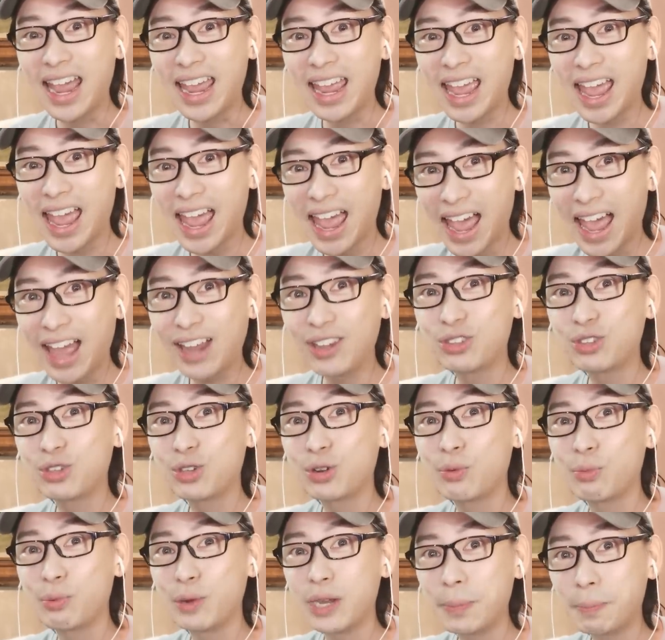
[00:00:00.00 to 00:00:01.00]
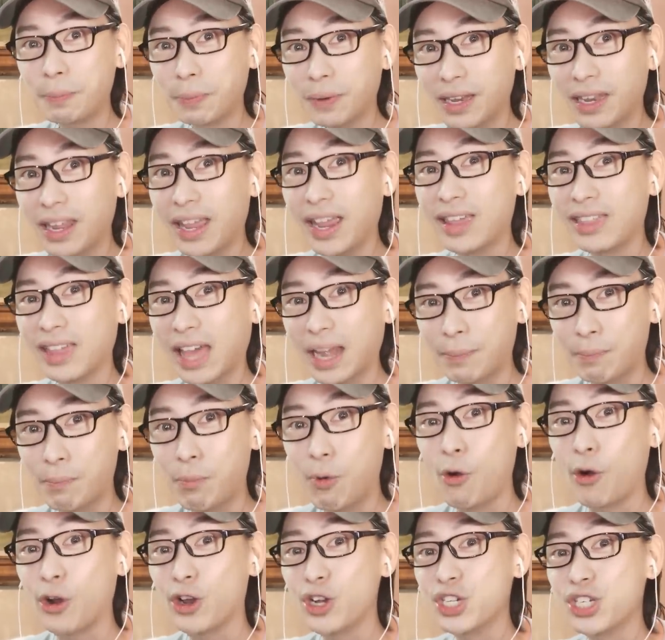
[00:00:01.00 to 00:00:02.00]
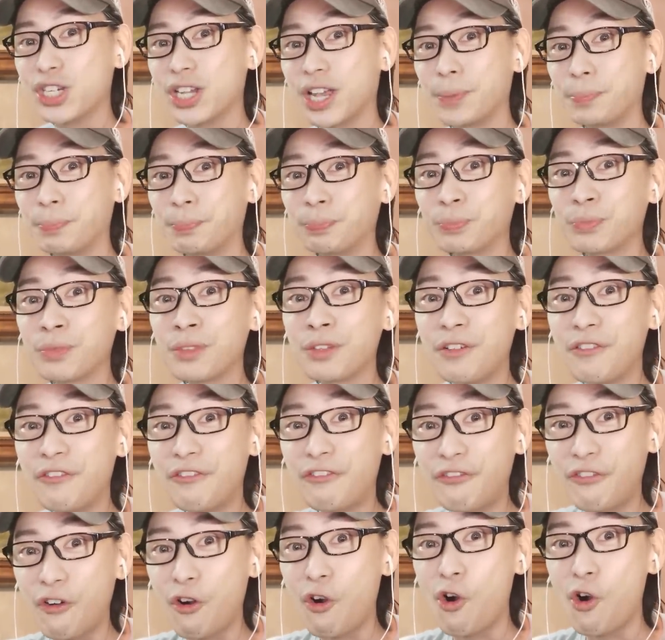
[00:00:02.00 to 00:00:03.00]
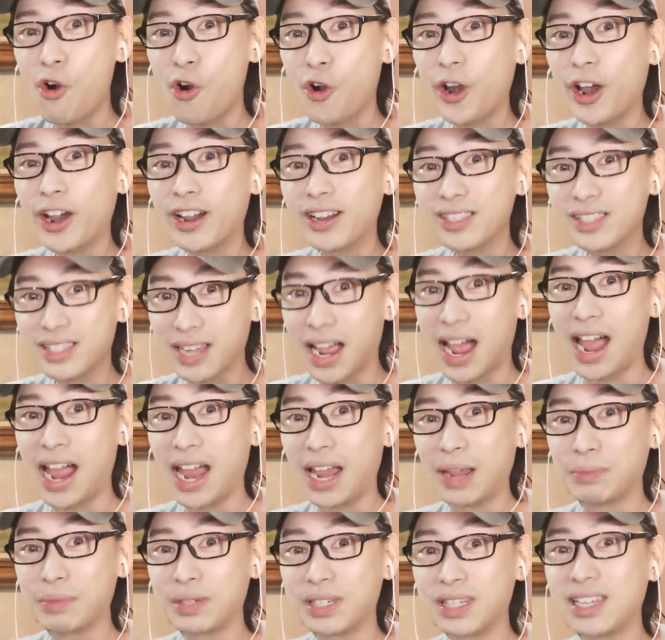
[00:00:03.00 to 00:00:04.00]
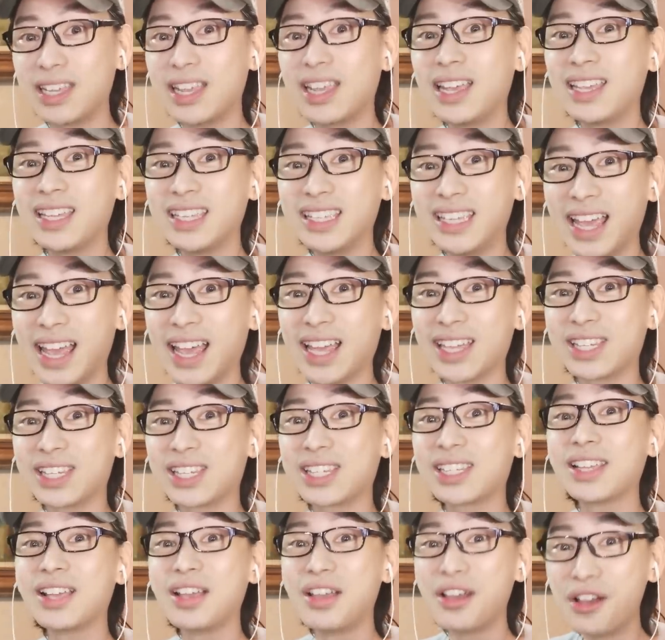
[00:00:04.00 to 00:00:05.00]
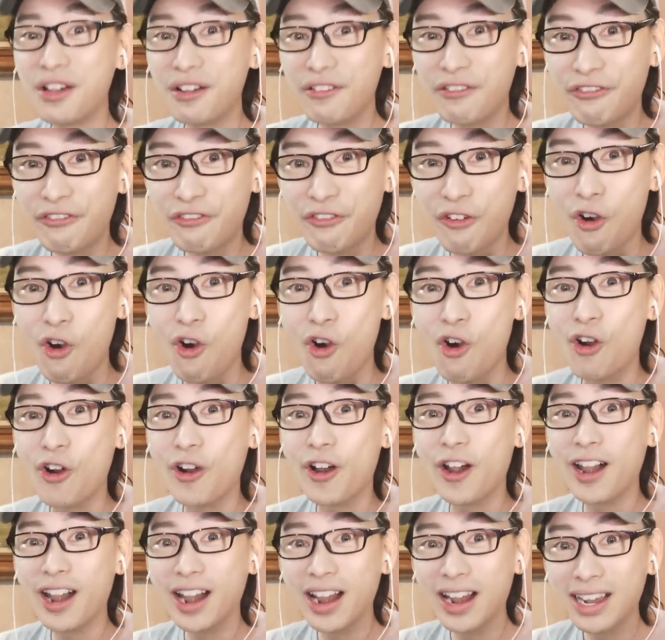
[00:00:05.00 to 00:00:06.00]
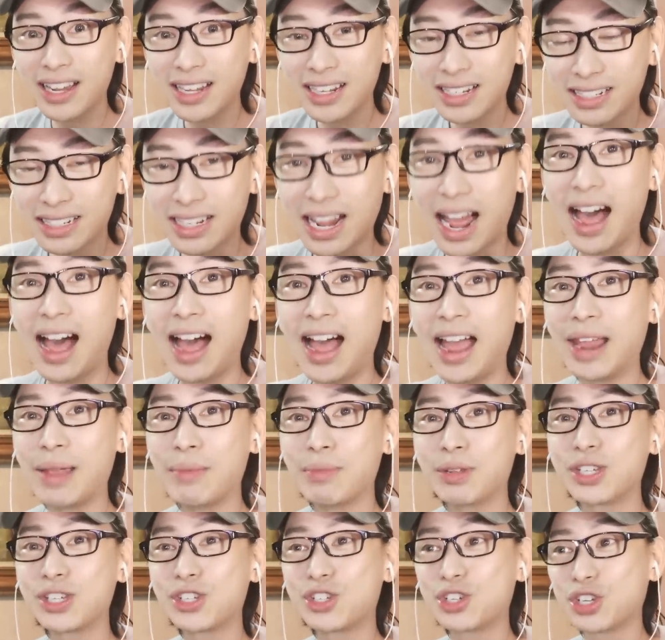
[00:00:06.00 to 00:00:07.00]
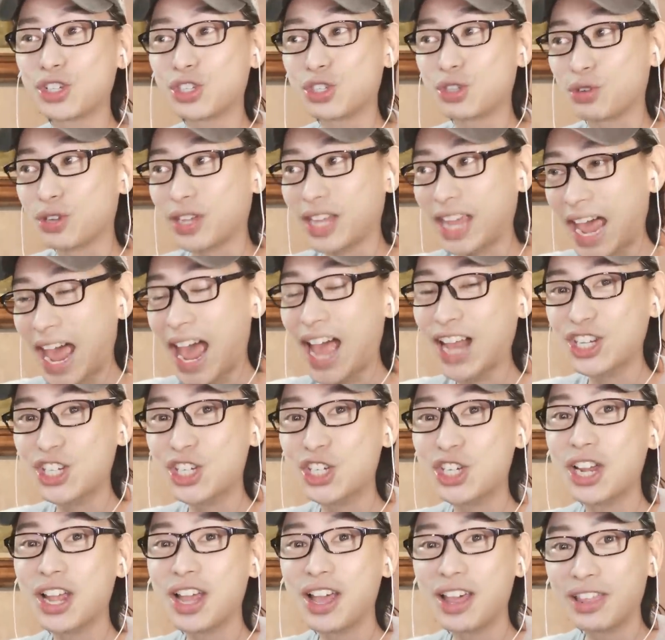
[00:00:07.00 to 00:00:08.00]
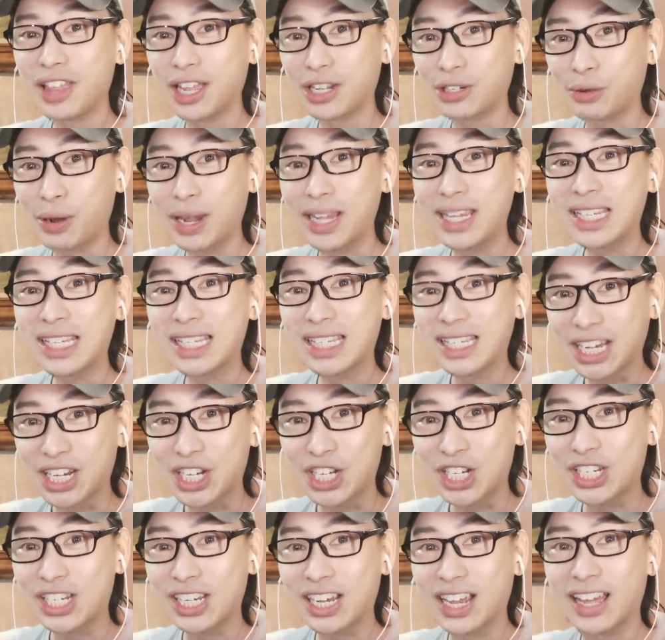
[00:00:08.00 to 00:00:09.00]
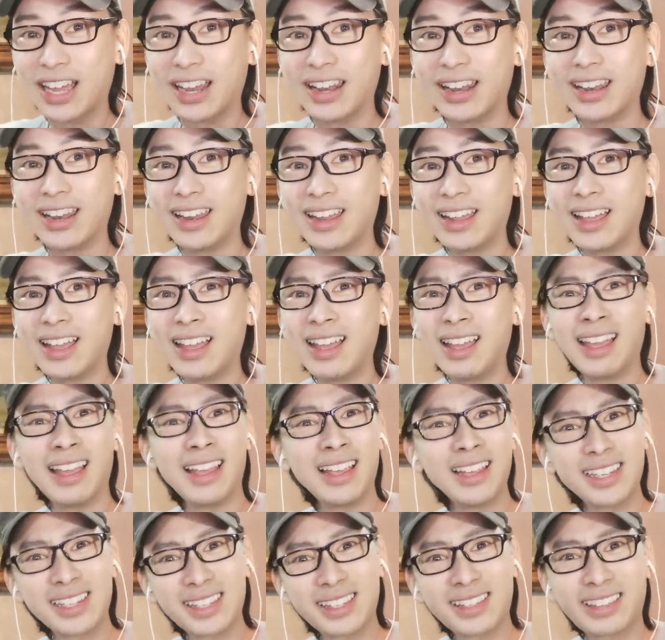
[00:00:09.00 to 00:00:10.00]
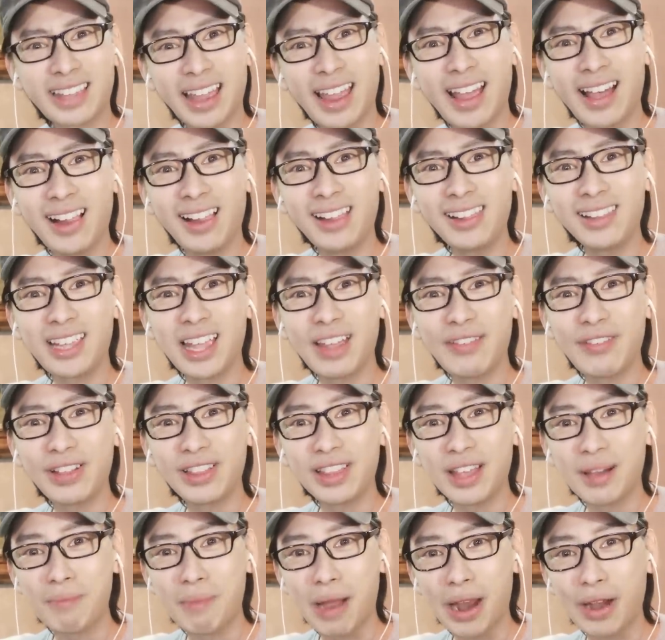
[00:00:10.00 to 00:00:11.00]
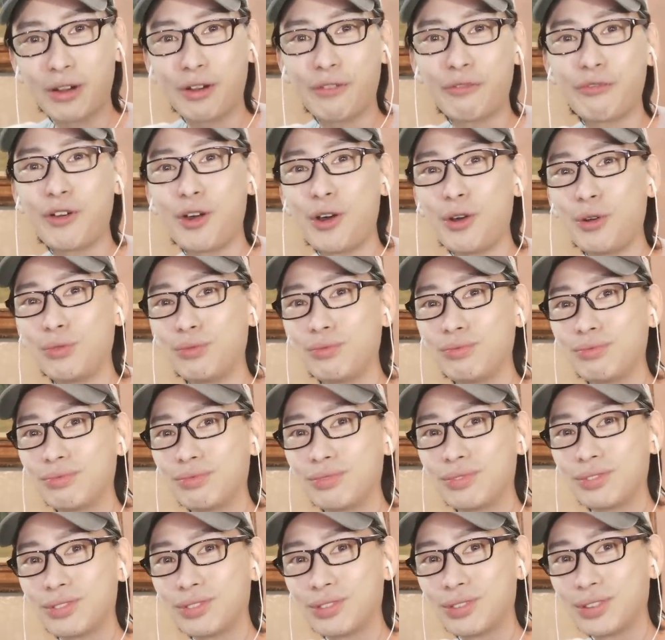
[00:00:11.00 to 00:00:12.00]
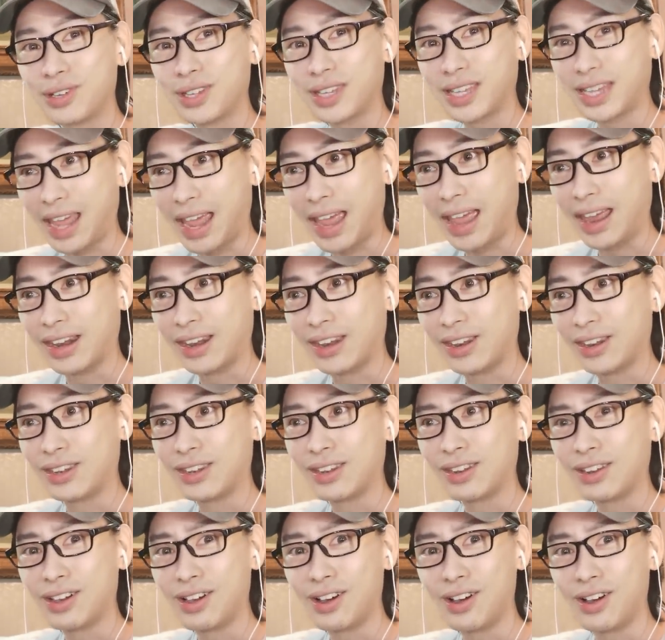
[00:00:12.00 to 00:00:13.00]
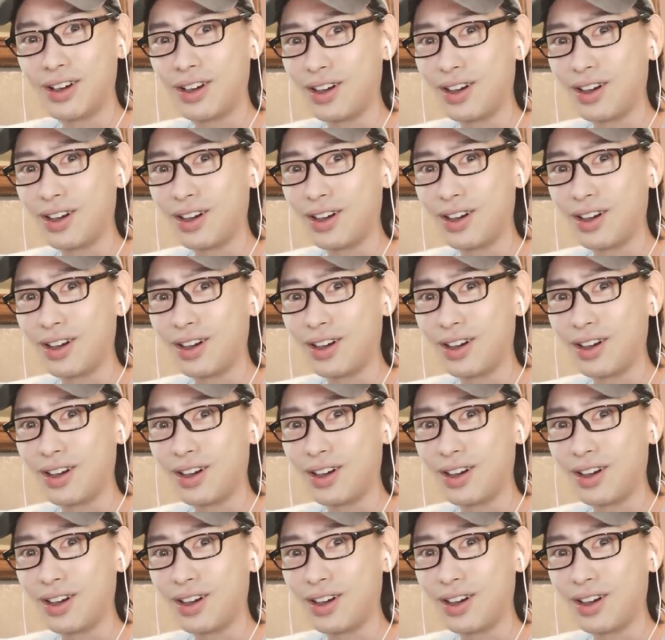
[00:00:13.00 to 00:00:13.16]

I had to replay that portion 4 times. Yes, 4 times just to catch the transition. Stell giving the microphone to Ken.